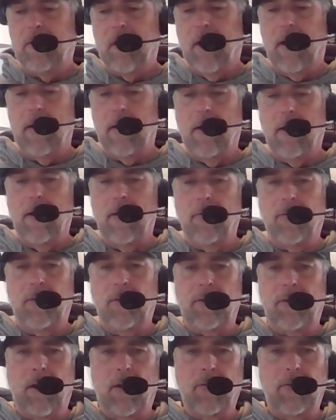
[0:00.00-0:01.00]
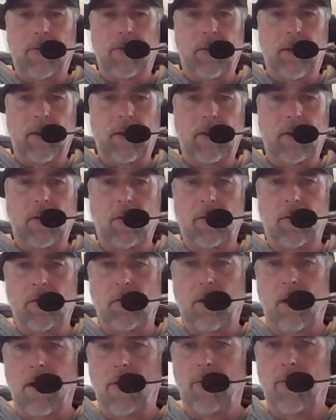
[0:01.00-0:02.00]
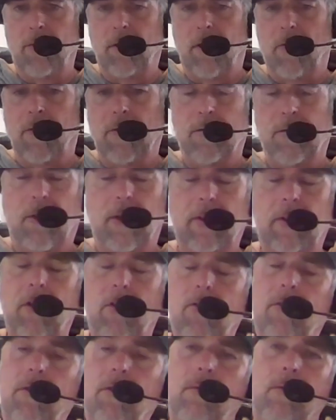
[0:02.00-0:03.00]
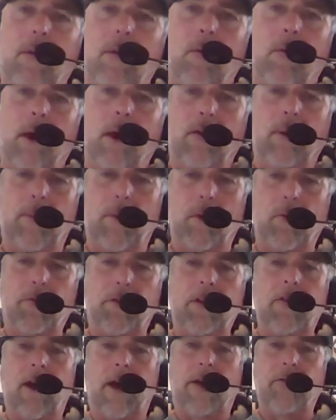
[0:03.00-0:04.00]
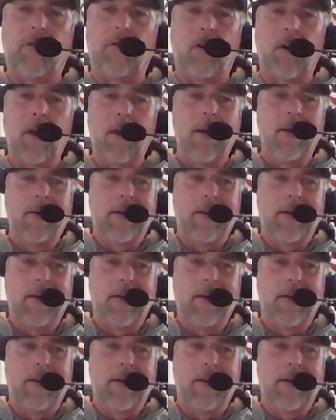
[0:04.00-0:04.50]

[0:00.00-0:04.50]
Scott Huff as the offensive line coach. Huff was the offensive line coach, and Ryan Grubb, the OC last year.